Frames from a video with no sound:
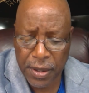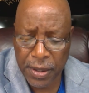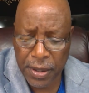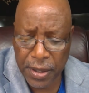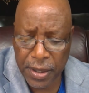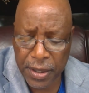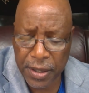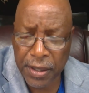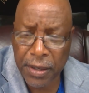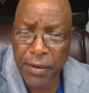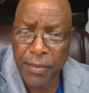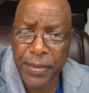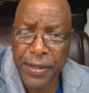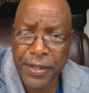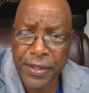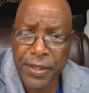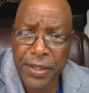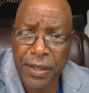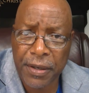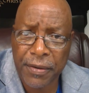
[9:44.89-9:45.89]
in and of
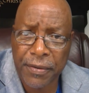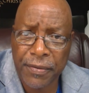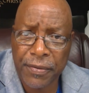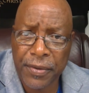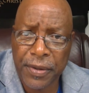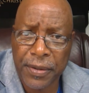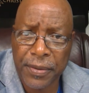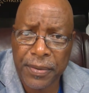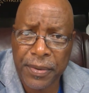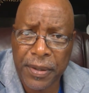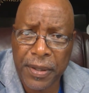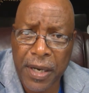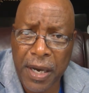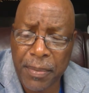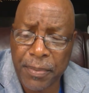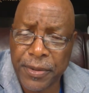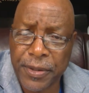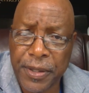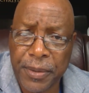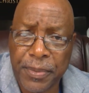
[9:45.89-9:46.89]
myself.
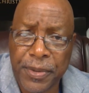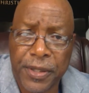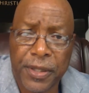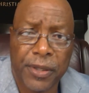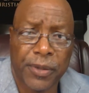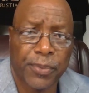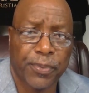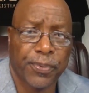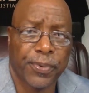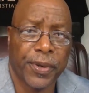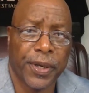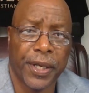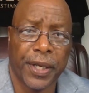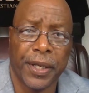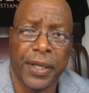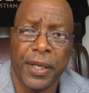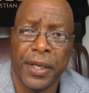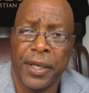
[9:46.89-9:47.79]
Humble themselves, pray,